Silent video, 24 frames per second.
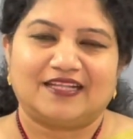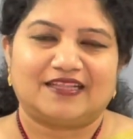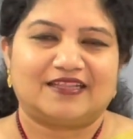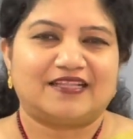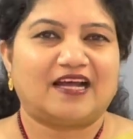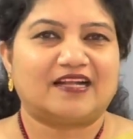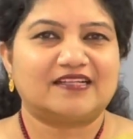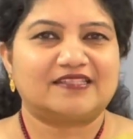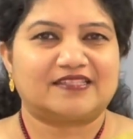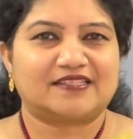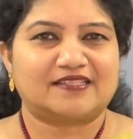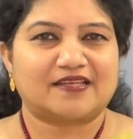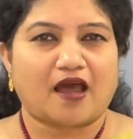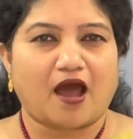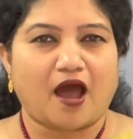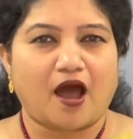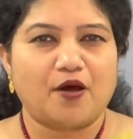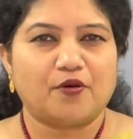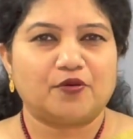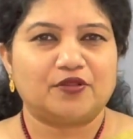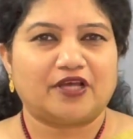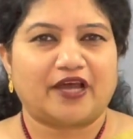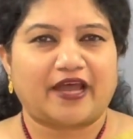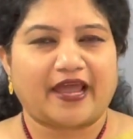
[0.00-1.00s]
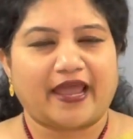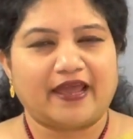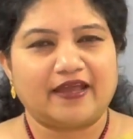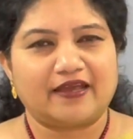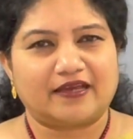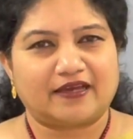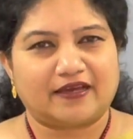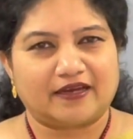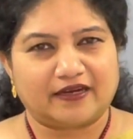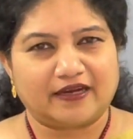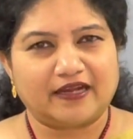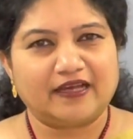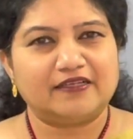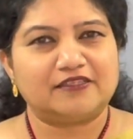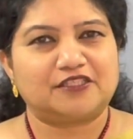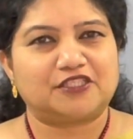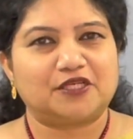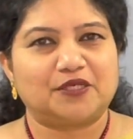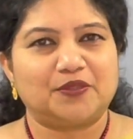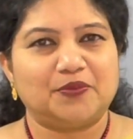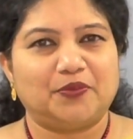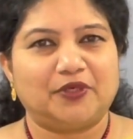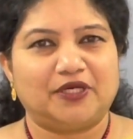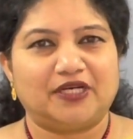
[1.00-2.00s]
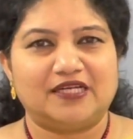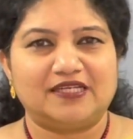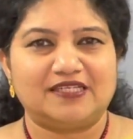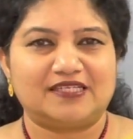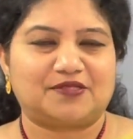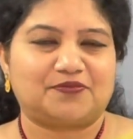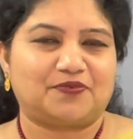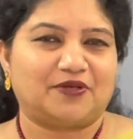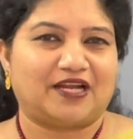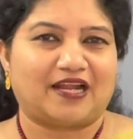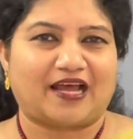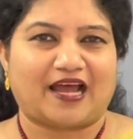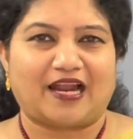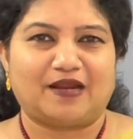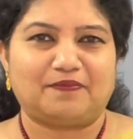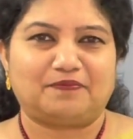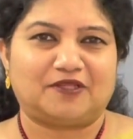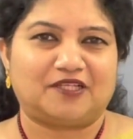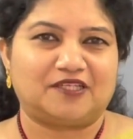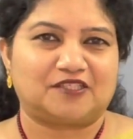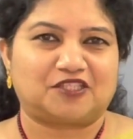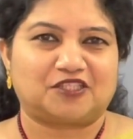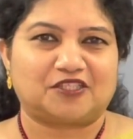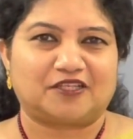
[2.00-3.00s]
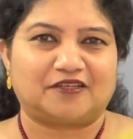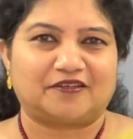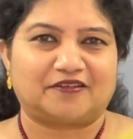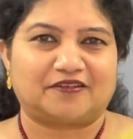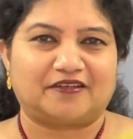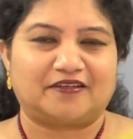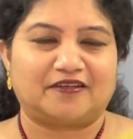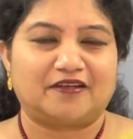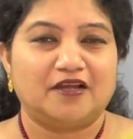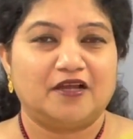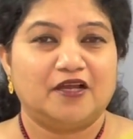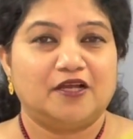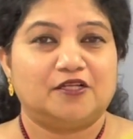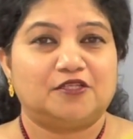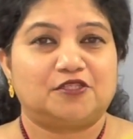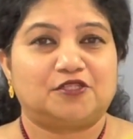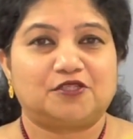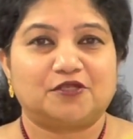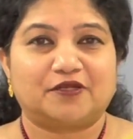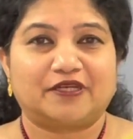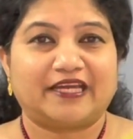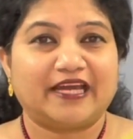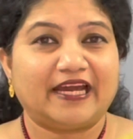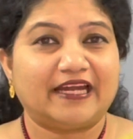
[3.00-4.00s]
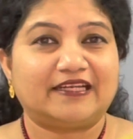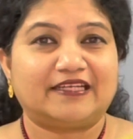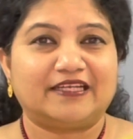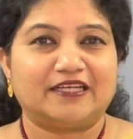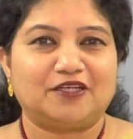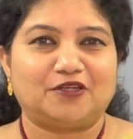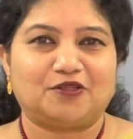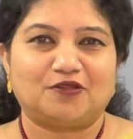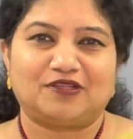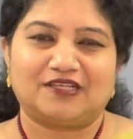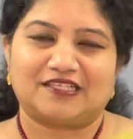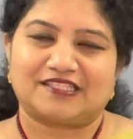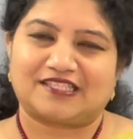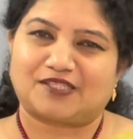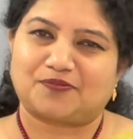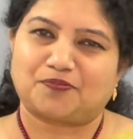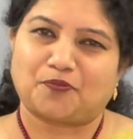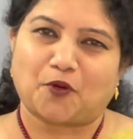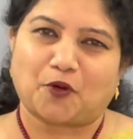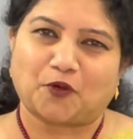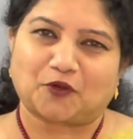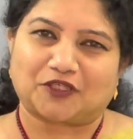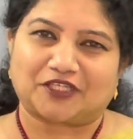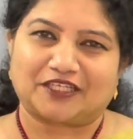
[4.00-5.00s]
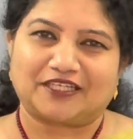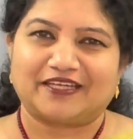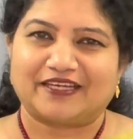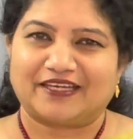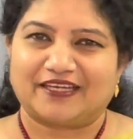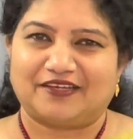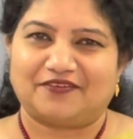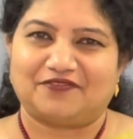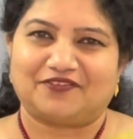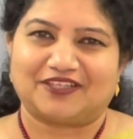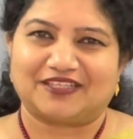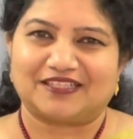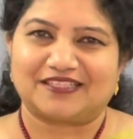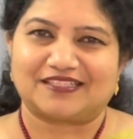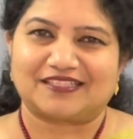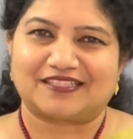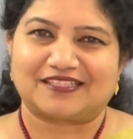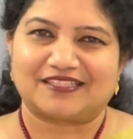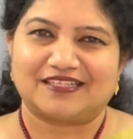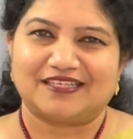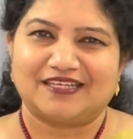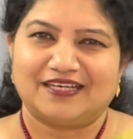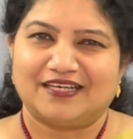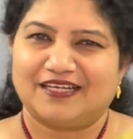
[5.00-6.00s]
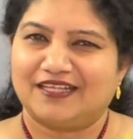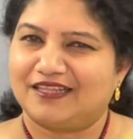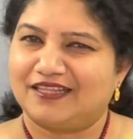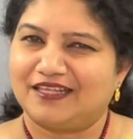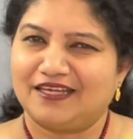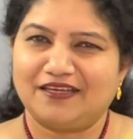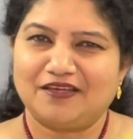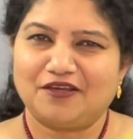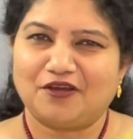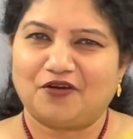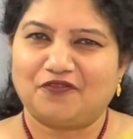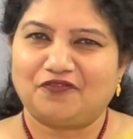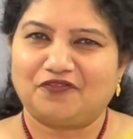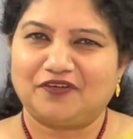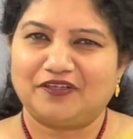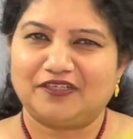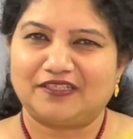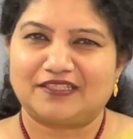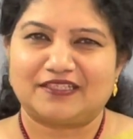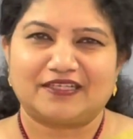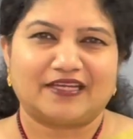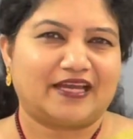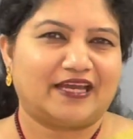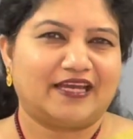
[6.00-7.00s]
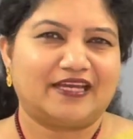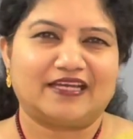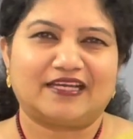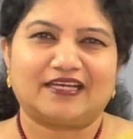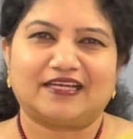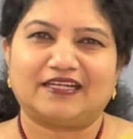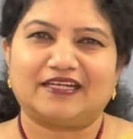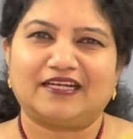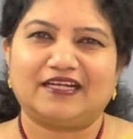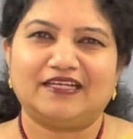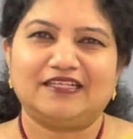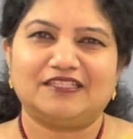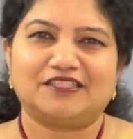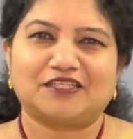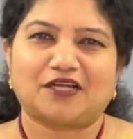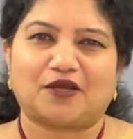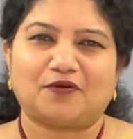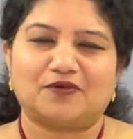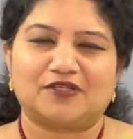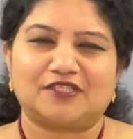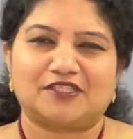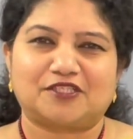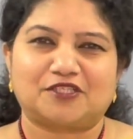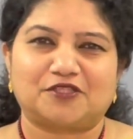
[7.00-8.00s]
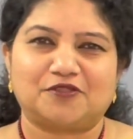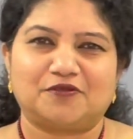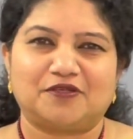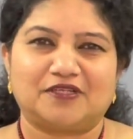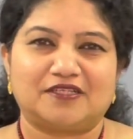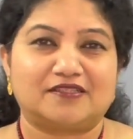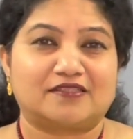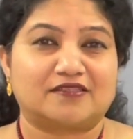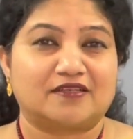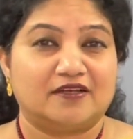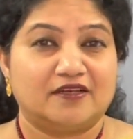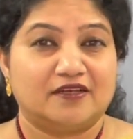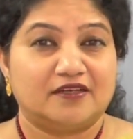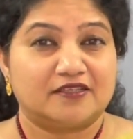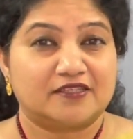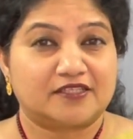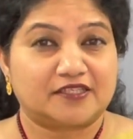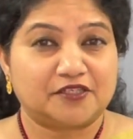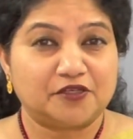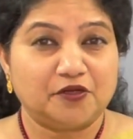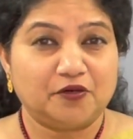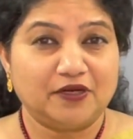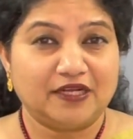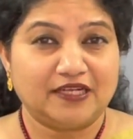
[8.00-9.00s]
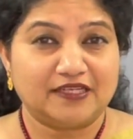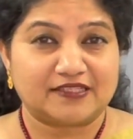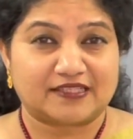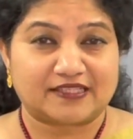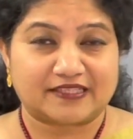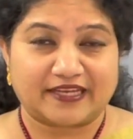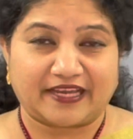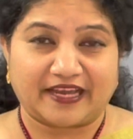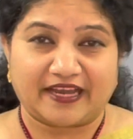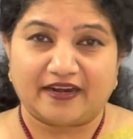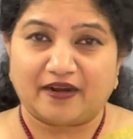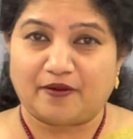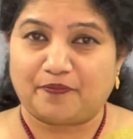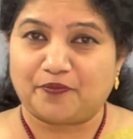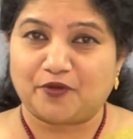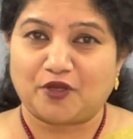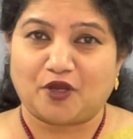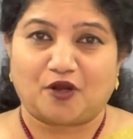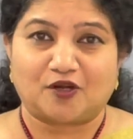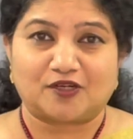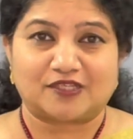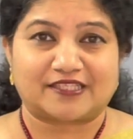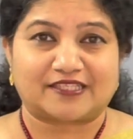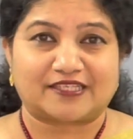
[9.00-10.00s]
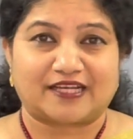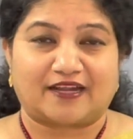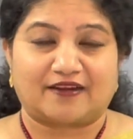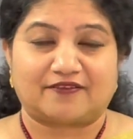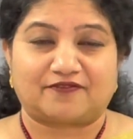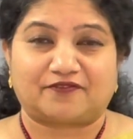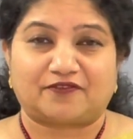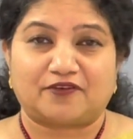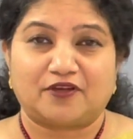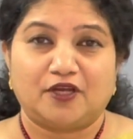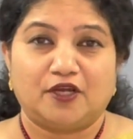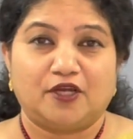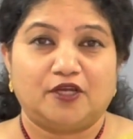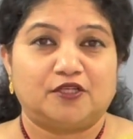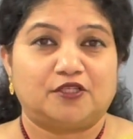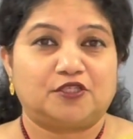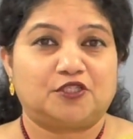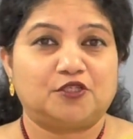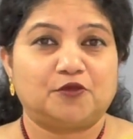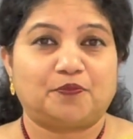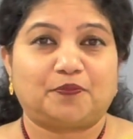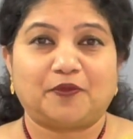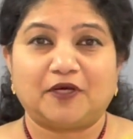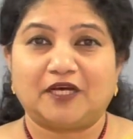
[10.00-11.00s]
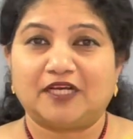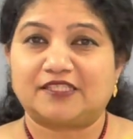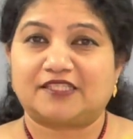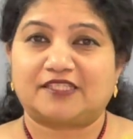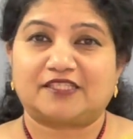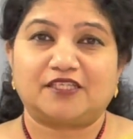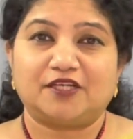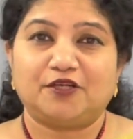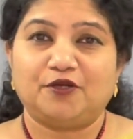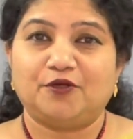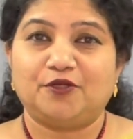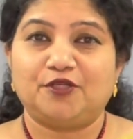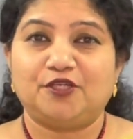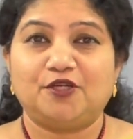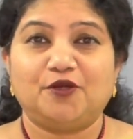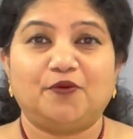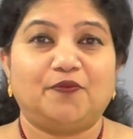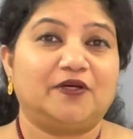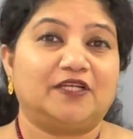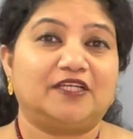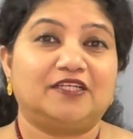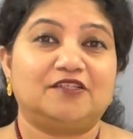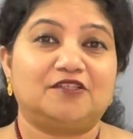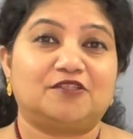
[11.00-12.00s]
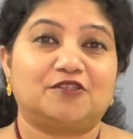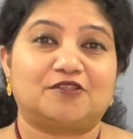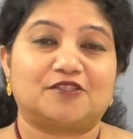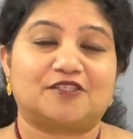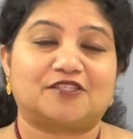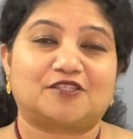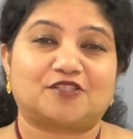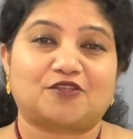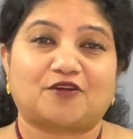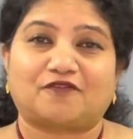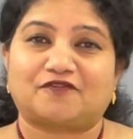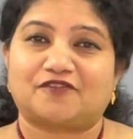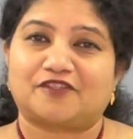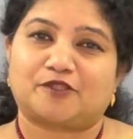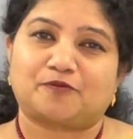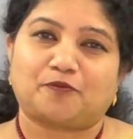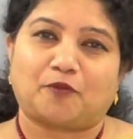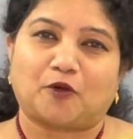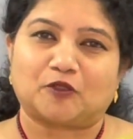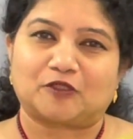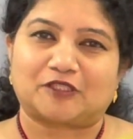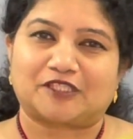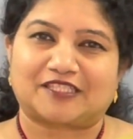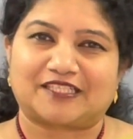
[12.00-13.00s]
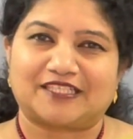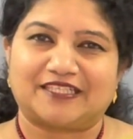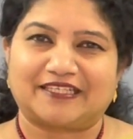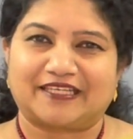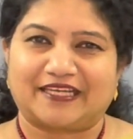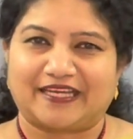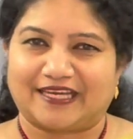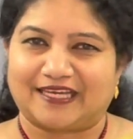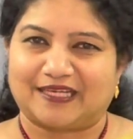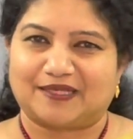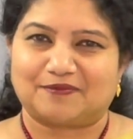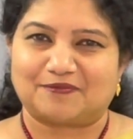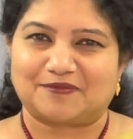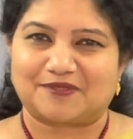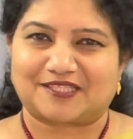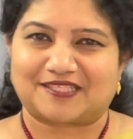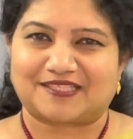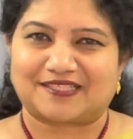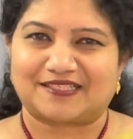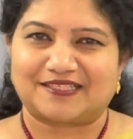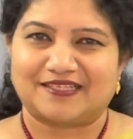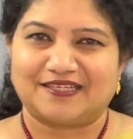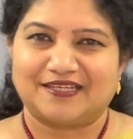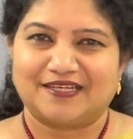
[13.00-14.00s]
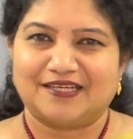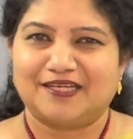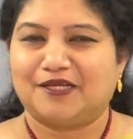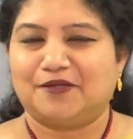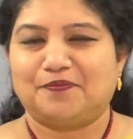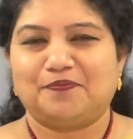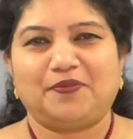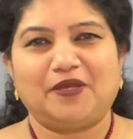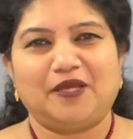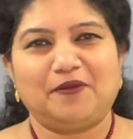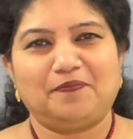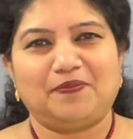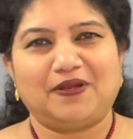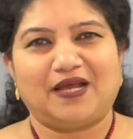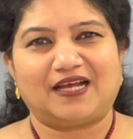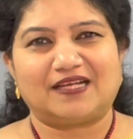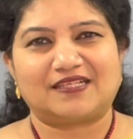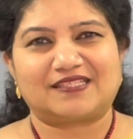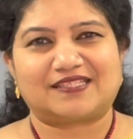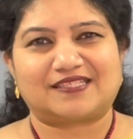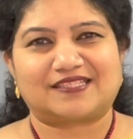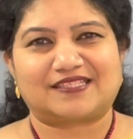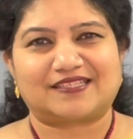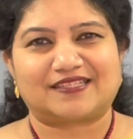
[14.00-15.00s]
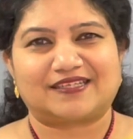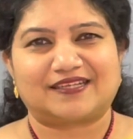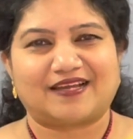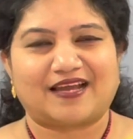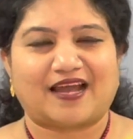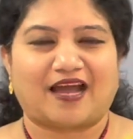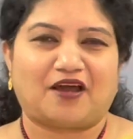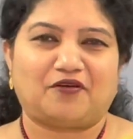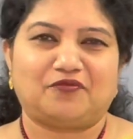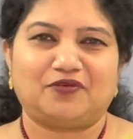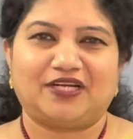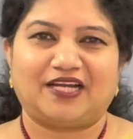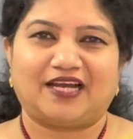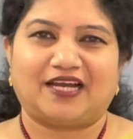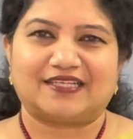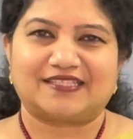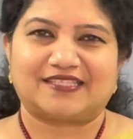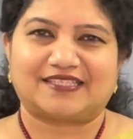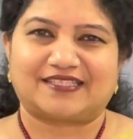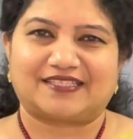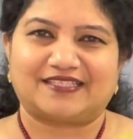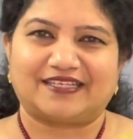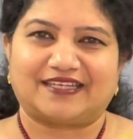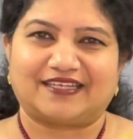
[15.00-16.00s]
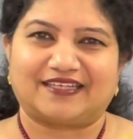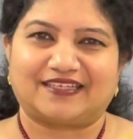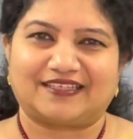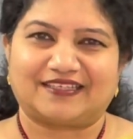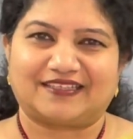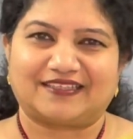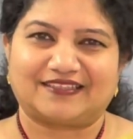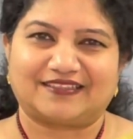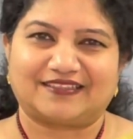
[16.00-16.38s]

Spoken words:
That's how the encouraging words will help the children to get into this sporting event. Think of it. Encourage our students. Students, gear up yourself to pursue your interest of sports and games. Be blessed. Have a nice day.